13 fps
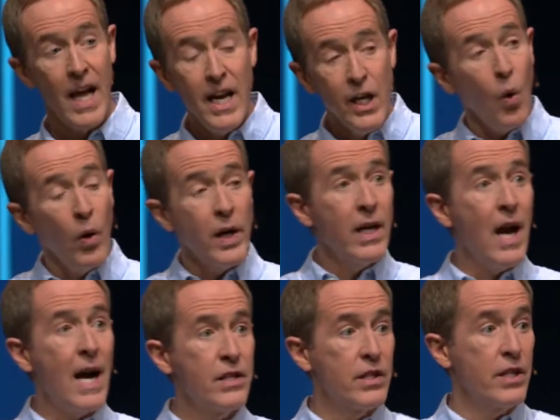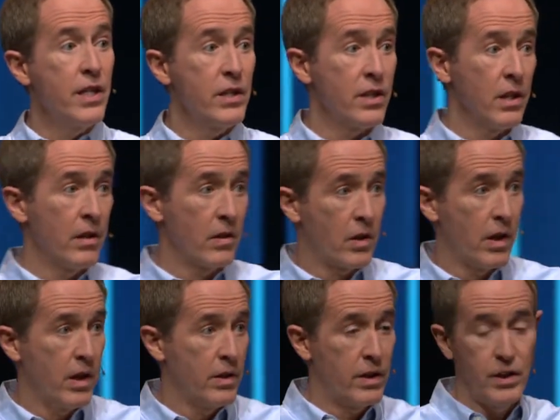And he organizes
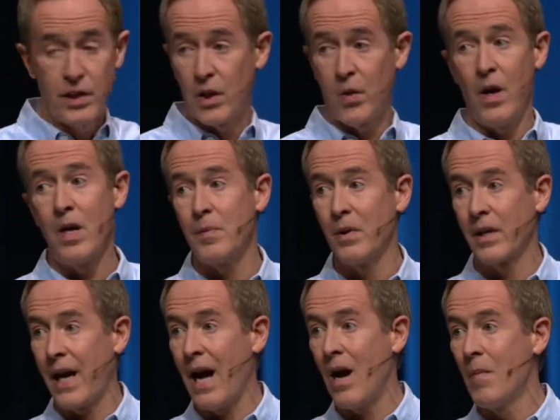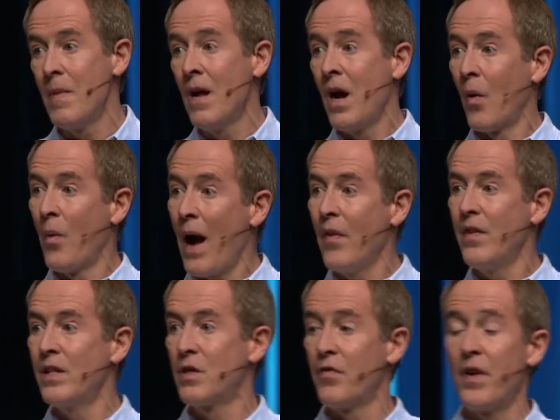this incredible account around
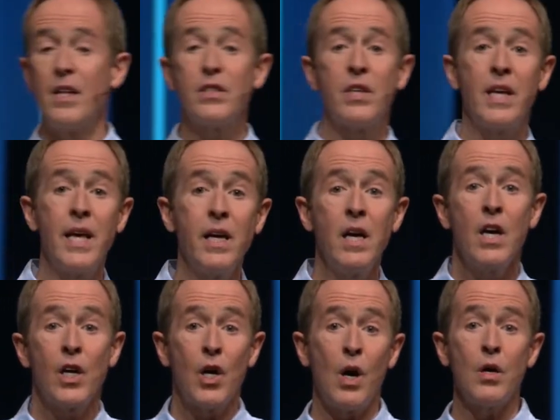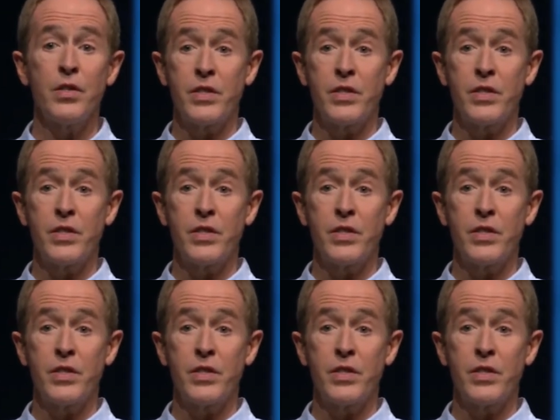these events that he calls